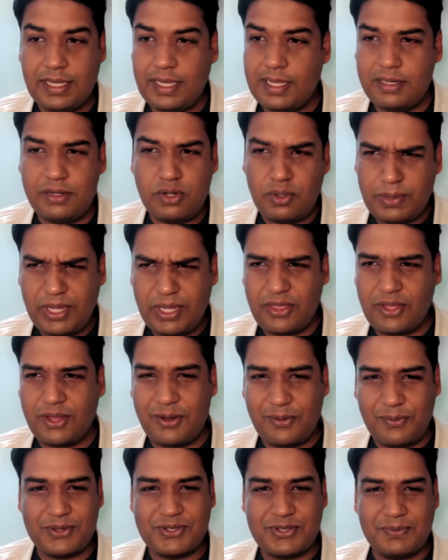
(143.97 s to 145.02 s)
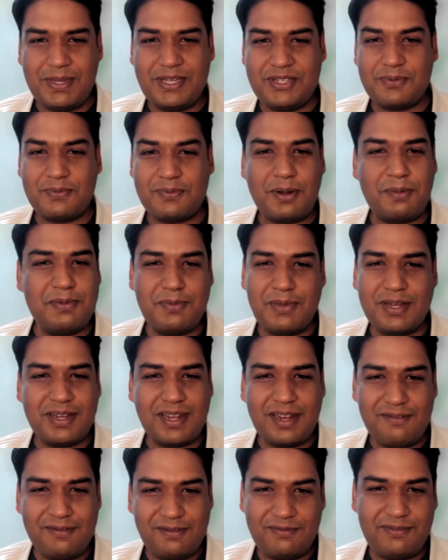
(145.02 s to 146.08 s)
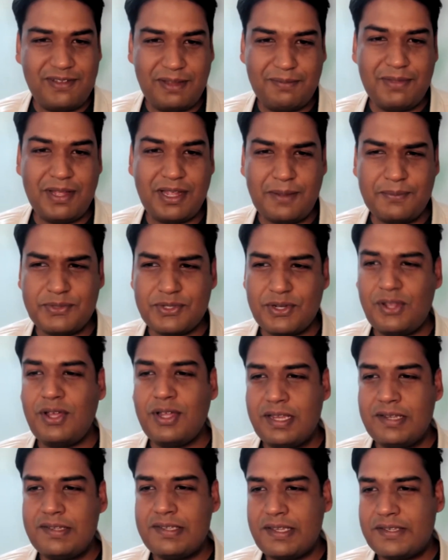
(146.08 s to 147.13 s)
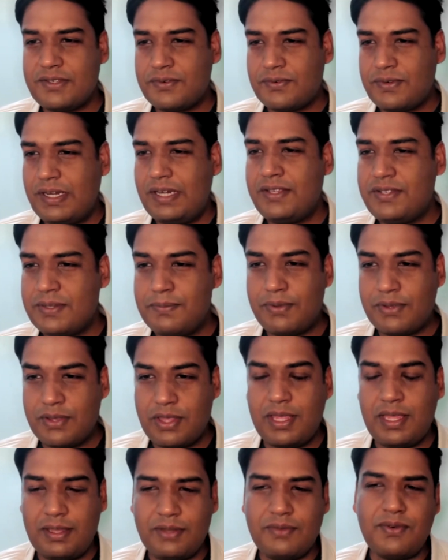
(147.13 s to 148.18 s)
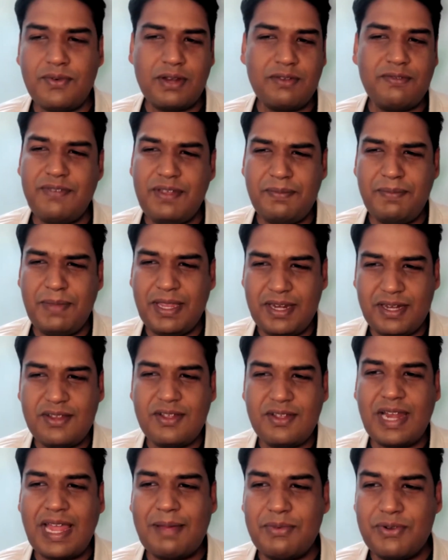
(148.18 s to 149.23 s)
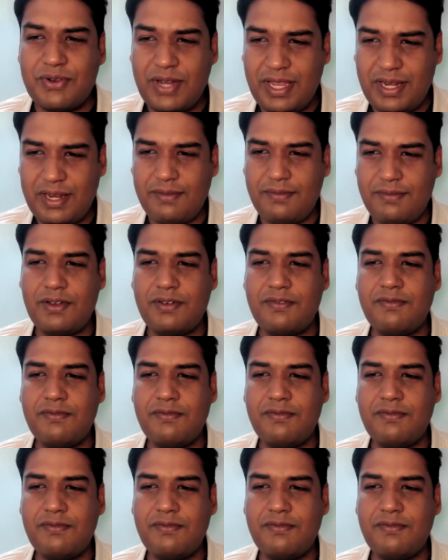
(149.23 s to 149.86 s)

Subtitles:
And nobody thought it was a major problem until Figma comes along and says a really simple thing. What if we made it collaborative?